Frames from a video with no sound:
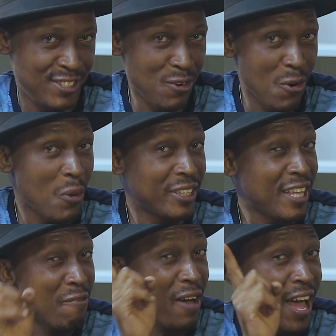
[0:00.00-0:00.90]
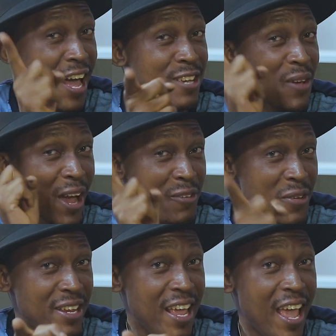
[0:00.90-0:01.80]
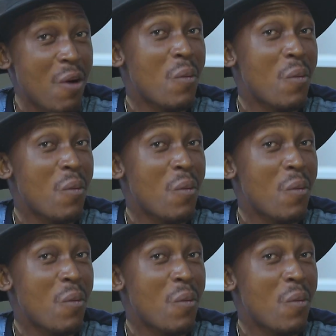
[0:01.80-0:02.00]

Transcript: So whatever you are doing,